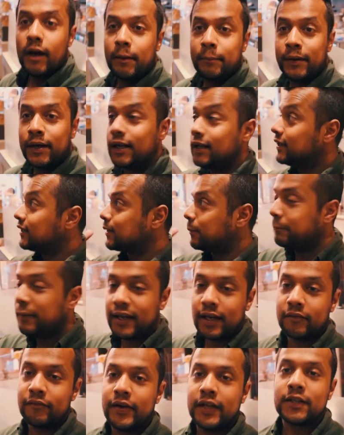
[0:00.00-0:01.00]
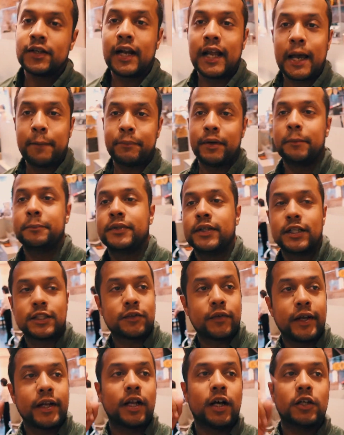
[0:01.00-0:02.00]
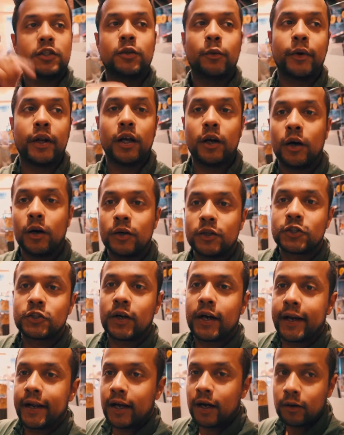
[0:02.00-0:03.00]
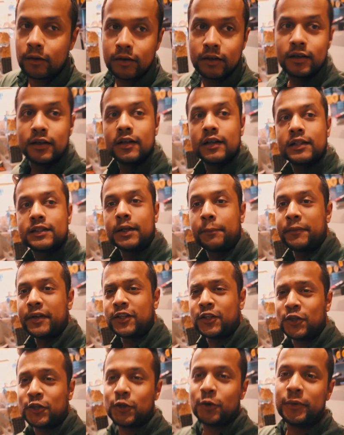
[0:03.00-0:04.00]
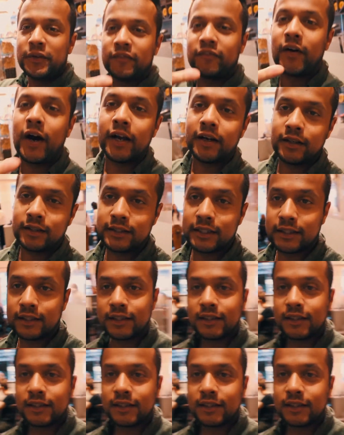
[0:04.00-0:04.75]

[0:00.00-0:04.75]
Apparently there's a big event gonna happen upstairs right now, so we're gonna go and try it out. Something to do with fire.